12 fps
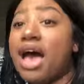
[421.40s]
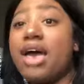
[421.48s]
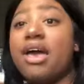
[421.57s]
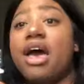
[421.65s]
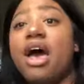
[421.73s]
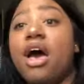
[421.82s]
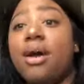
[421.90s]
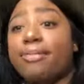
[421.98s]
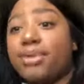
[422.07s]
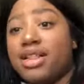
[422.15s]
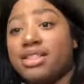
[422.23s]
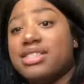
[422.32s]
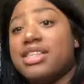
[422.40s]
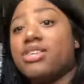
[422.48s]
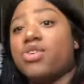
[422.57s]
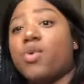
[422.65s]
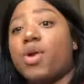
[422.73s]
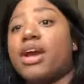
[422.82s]
I brought this
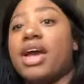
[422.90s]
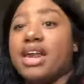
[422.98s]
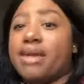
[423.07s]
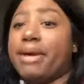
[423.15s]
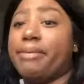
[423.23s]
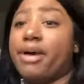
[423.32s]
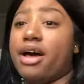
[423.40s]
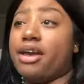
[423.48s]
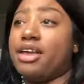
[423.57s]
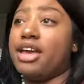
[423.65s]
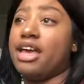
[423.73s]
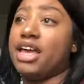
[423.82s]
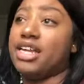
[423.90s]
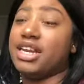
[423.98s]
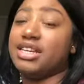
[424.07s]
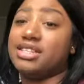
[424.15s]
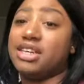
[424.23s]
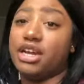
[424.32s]
thing to work, had it in my pocket, and
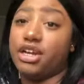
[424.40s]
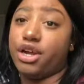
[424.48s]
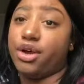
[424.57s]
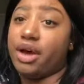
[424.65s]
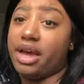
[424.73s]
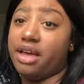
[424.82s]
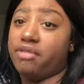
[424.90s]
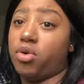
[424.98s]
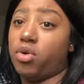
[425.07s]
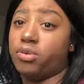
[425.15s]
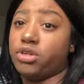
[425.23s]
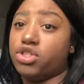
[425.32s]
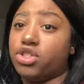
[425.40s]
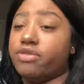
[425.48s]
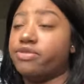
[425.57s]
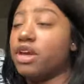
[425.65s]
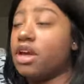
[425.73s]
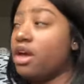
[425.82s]
next thing I know, I have a whole bunch
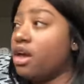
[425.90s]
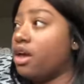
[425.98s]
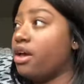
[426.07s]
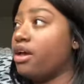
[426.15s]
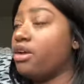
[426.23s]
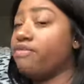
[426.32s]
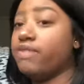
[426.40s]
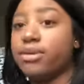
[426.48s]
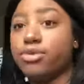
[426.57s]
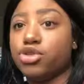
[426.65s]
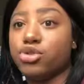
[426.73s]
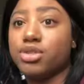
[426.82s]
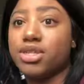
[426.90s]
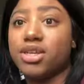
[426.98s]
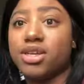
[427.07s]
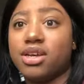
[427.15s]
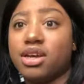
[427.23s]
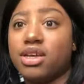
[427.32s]
of vape juice
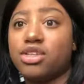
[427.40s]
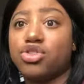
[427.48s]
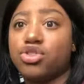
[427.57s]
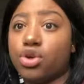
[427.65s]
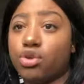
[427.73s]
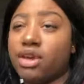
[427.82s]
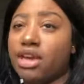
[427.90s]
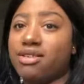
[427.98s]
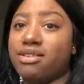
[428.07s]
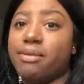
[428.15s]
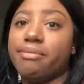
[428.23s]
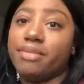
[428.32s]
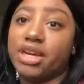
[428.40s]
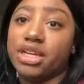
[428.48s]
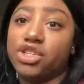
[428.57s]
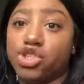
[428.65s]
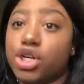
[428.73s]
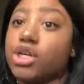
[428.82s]
soaking
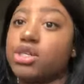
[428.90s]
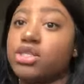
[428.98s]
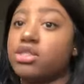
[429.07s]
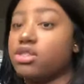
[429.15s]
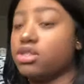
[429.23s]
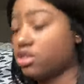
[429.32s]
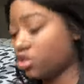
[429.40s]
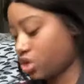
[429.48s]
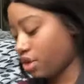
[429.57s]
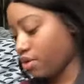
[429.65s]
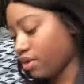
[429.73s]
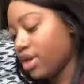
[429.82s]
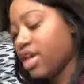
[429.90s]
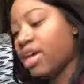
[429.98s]
my shirt. So